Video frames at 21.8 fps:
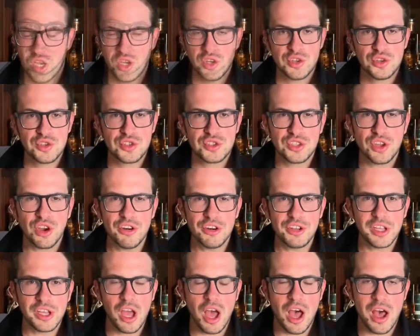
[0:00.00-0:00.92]

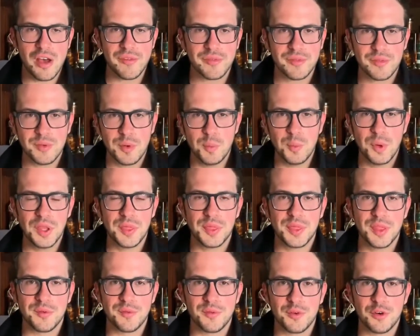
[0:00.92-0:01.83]
Starting off with the
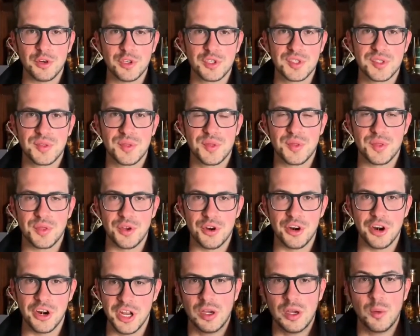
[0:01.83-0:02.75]
first
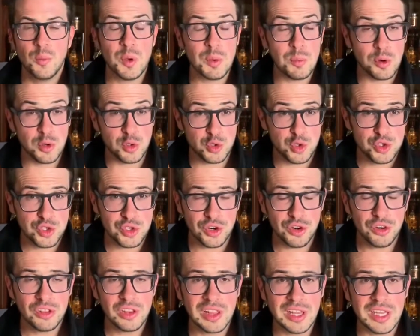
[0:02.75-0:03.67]
third, we most
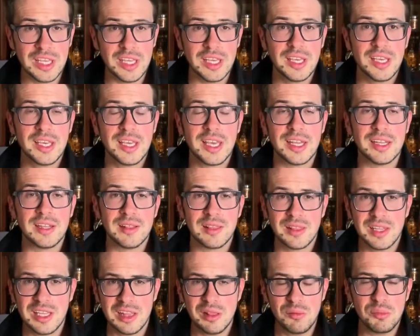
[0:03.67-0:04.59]
certainly get a
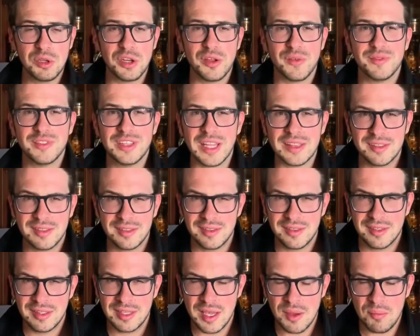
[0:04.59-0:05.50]
little bit of that
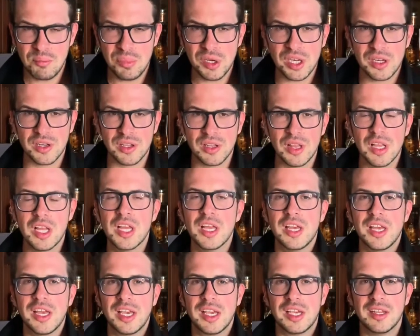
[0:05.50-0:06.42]
typical
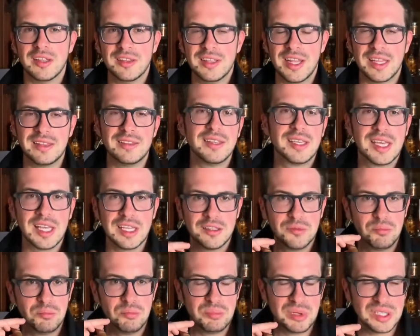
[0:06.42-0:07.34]
Connecticut
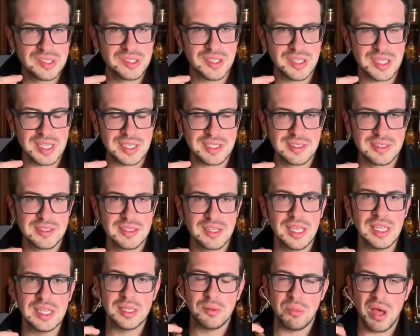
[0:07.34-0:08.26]
bitterness
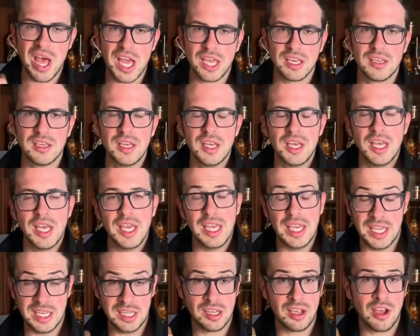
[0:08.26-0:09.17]
in the back,
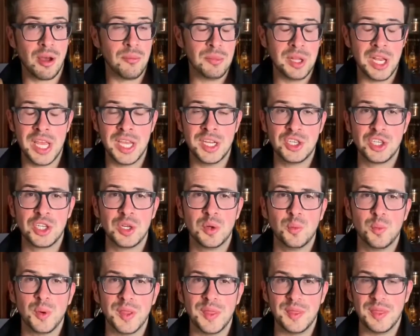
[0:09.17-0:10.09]
in combination
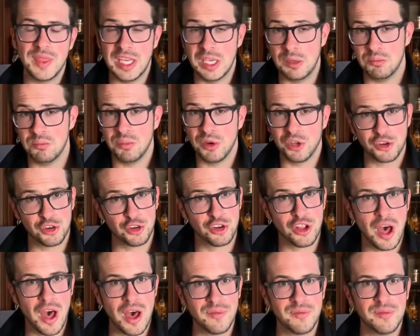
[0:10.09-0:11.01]
with the butter
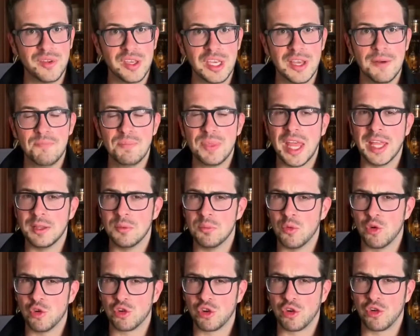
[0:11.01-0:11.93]
toffee and the
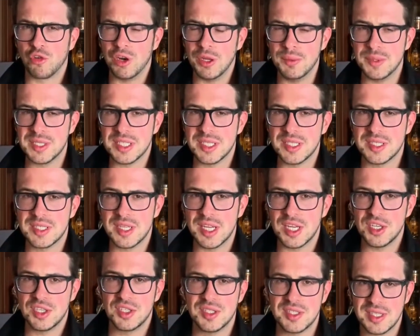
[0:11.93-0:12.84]
more creamy
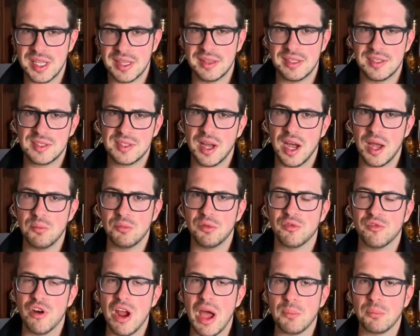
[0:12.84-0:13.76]
sensations that this type of
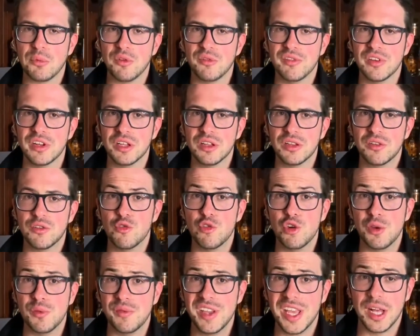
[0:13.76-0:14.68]
wrapper will
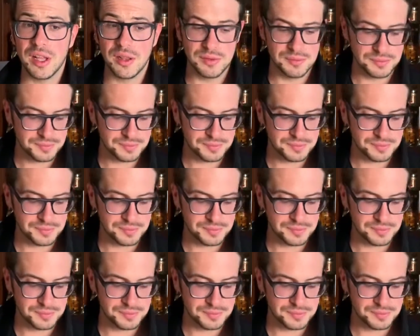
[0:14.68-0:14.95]
reveal.